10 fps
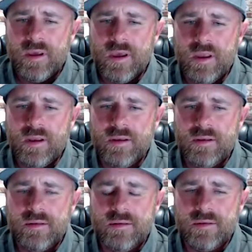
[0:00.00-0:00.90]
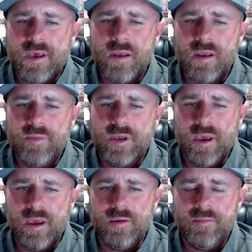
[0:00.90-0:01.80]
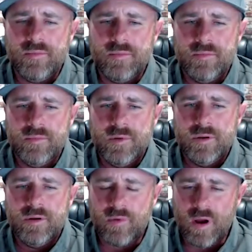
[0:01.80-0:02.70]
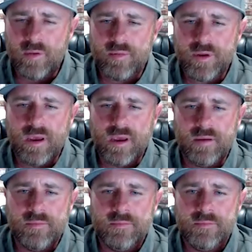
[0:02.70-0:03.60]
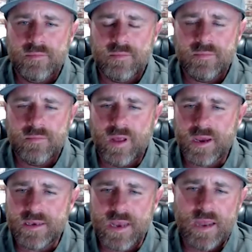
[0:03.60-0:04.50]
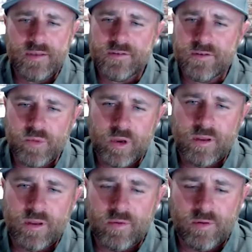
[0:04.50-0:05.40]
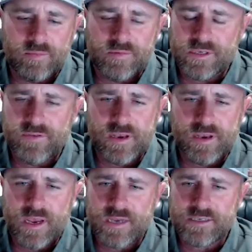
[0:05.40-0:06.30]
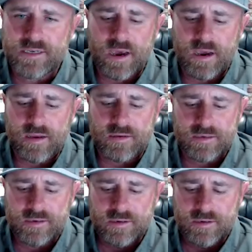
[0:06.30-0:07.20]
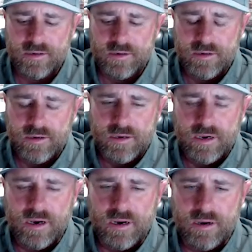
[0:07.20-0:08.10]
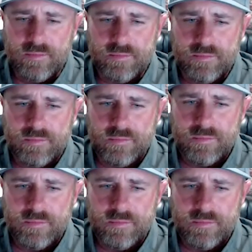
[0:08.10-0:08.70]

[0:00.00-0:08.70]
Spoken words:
And Kent became, Robert became like dads to me. They were just fantastic guys. Um,